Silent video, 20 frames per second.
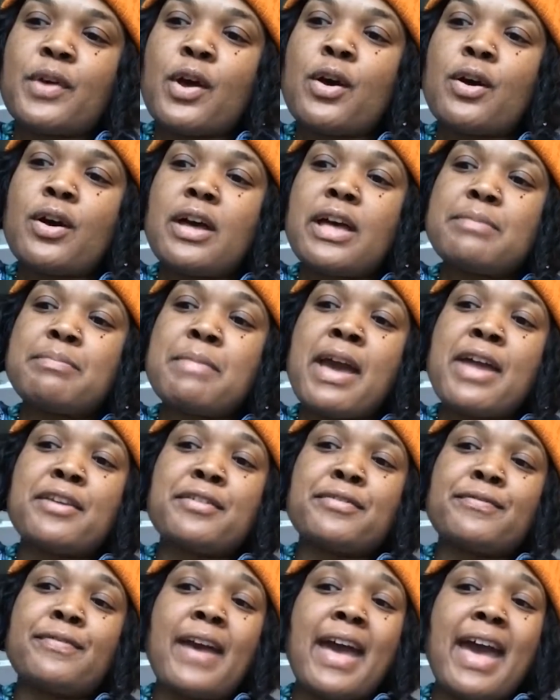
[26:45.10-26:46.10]
Matter of
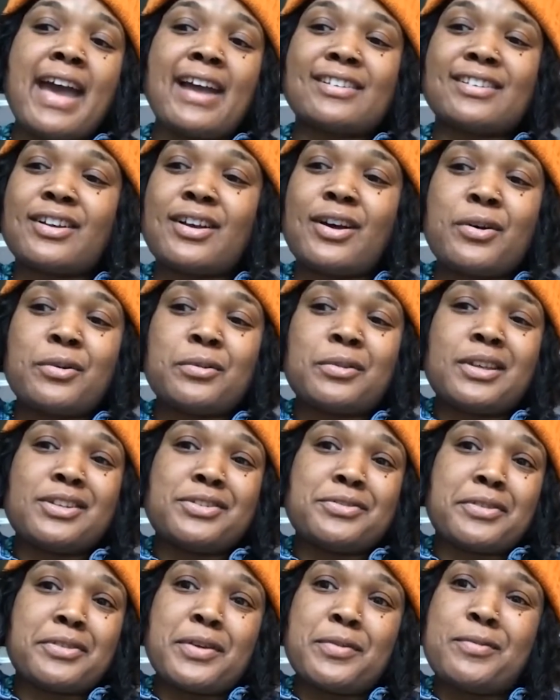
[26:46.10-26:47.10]
fact, only
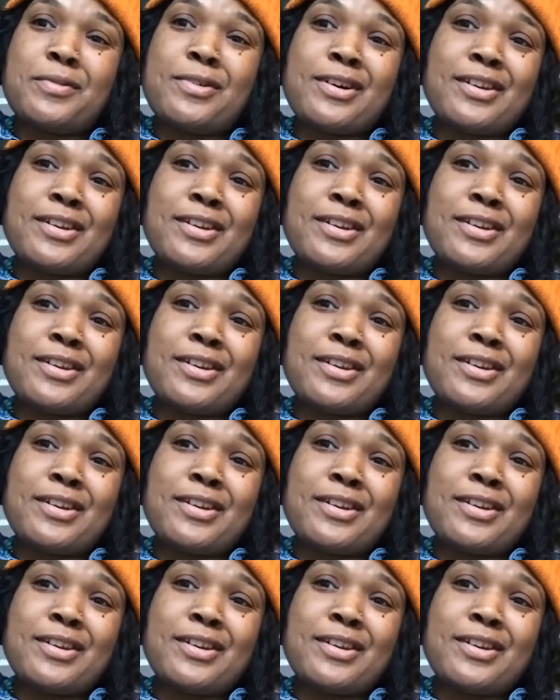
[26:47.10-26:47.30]
drink water.